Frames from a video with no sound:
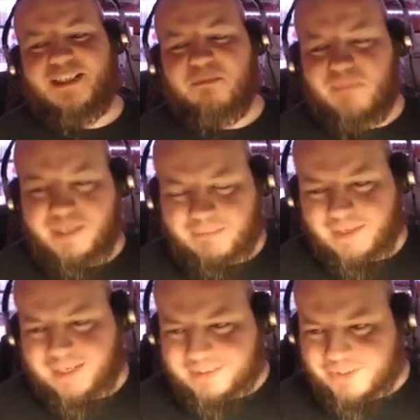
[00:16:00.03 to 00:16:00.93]
a bit
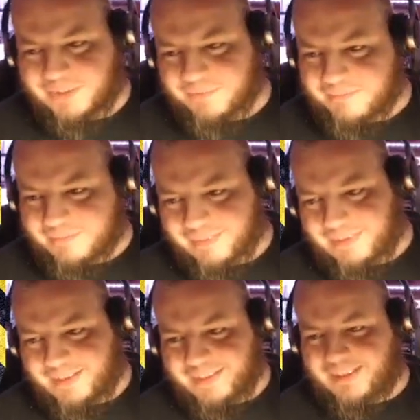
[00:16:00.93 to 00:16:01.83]
much.
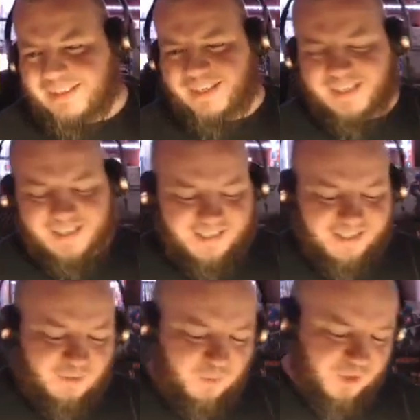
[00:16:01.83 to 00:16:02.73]

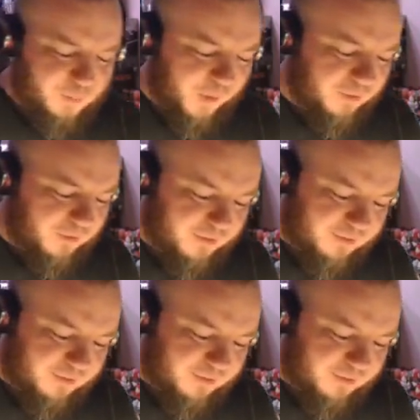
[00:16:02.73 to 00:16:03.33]
Wooden Spoon,